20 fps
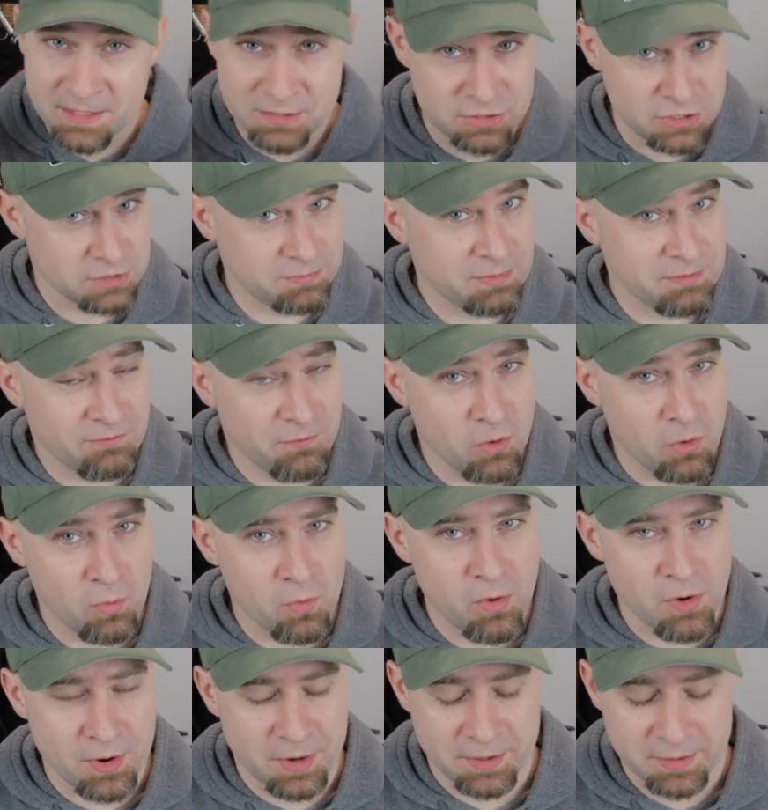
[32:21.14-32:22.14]
just be
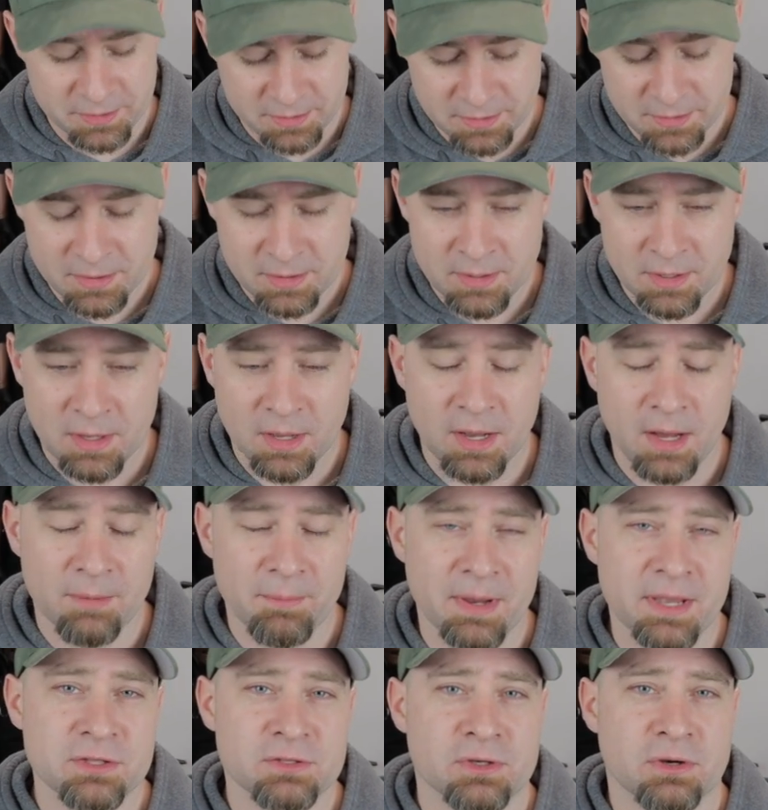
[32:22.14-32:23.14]
forewarned, uh,
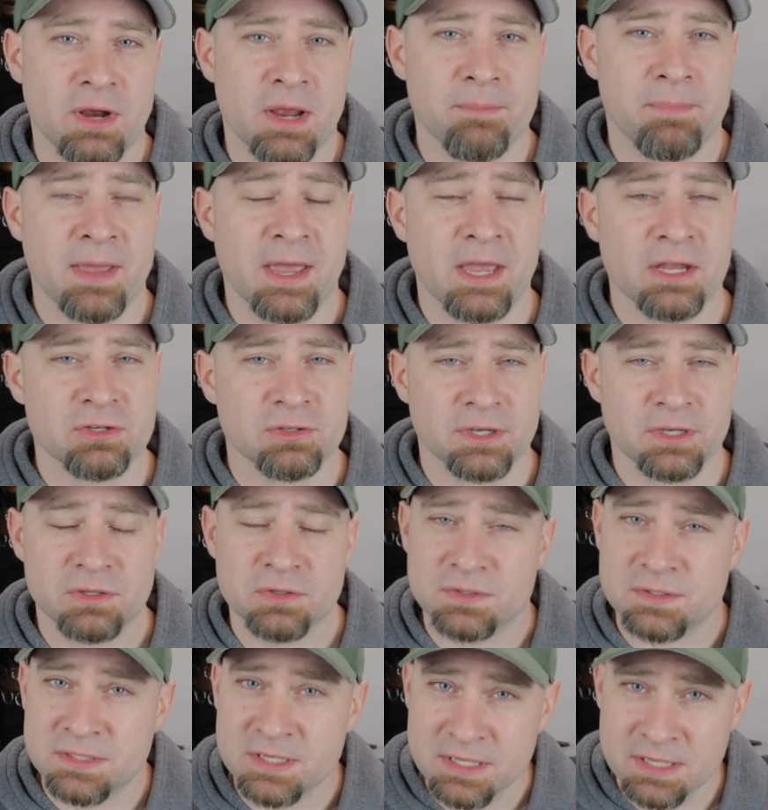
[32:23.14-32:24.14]
my Instagram page, like
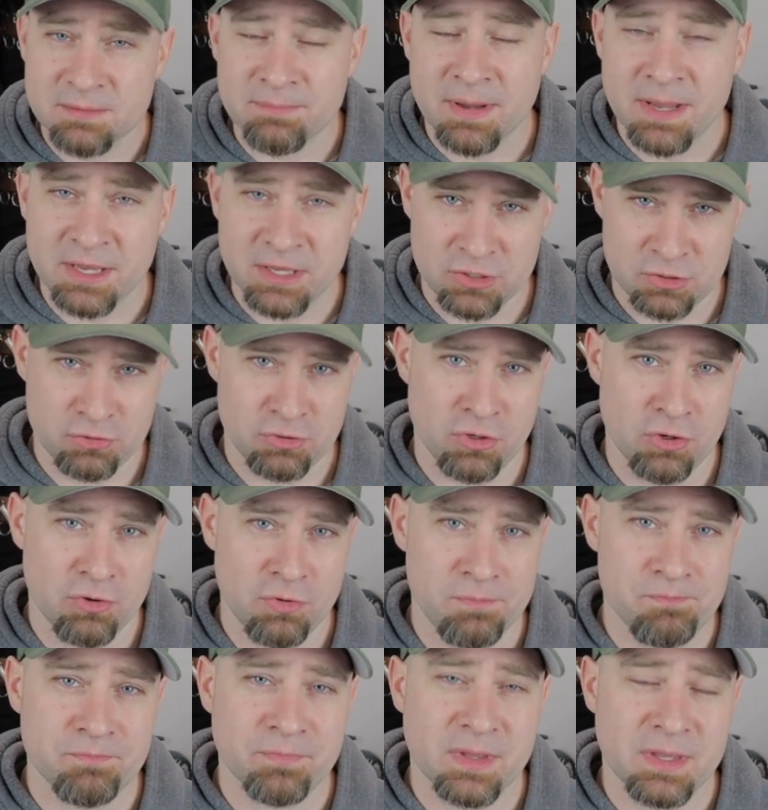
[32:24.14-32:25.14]
you see it in my
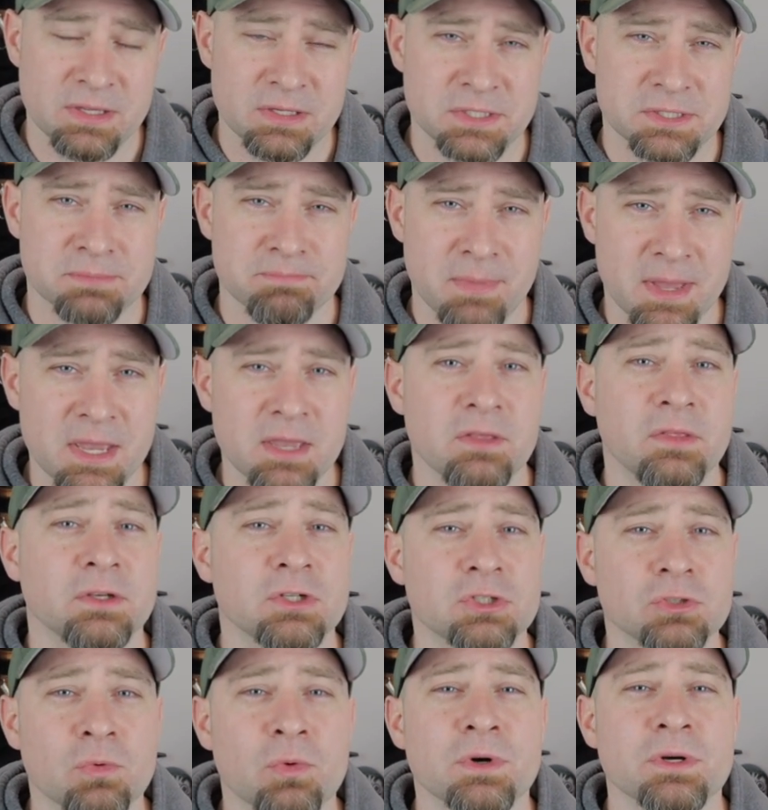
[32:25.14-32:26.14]
intro, is May the
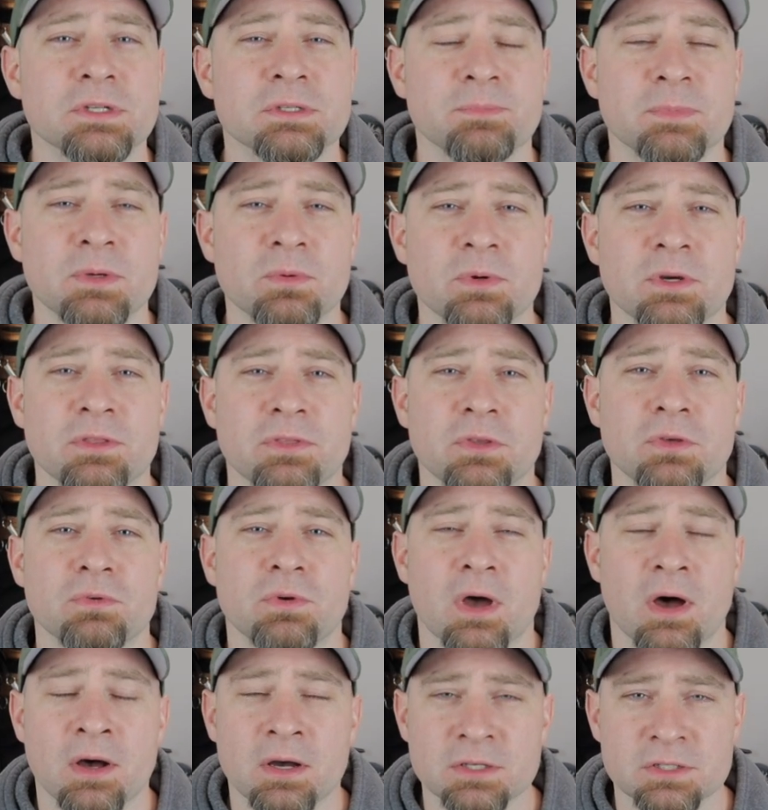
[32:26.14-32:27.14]
Schwartz Be With You
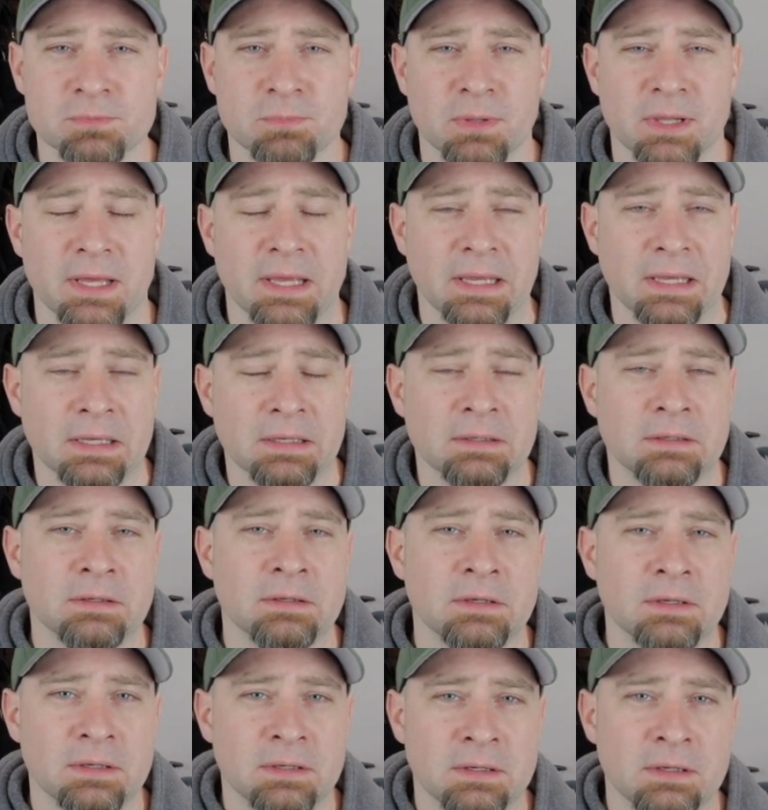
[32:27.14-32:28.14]
cosplay.
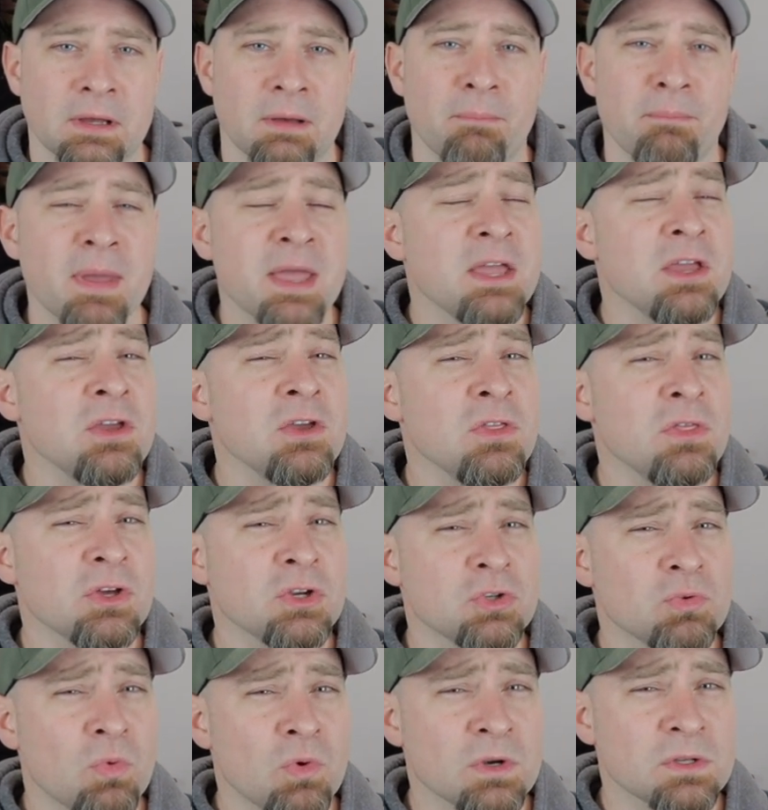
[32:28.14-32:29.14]
May the
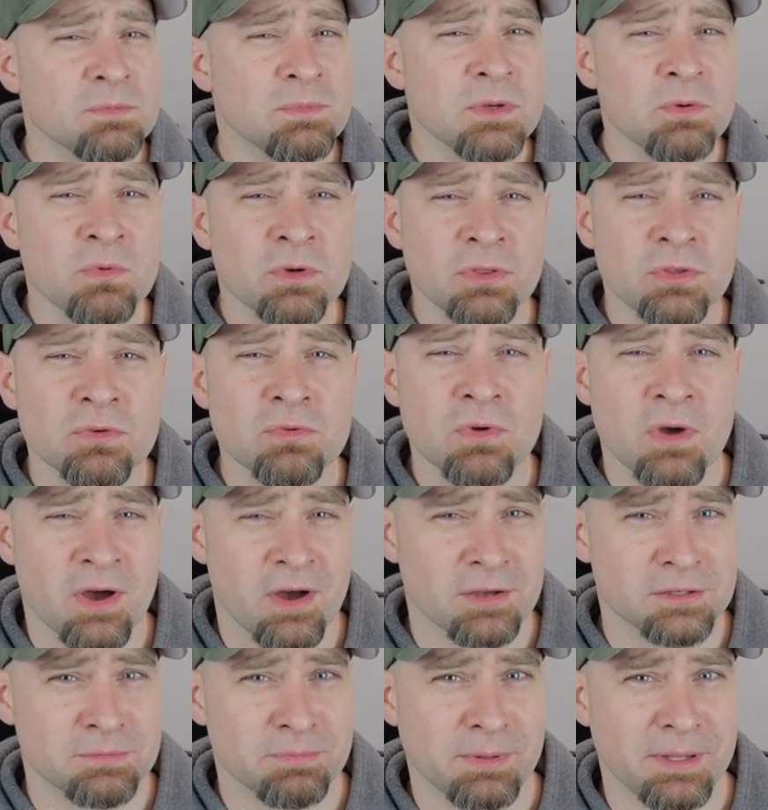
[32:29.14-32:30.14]
Schwartz Be With You
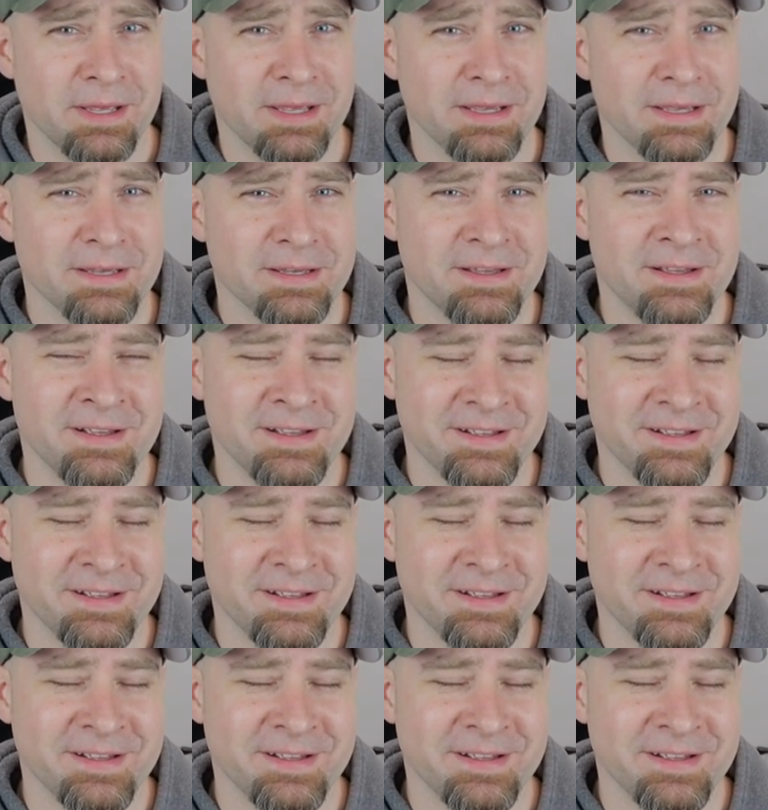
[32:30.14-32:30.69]
cosplay.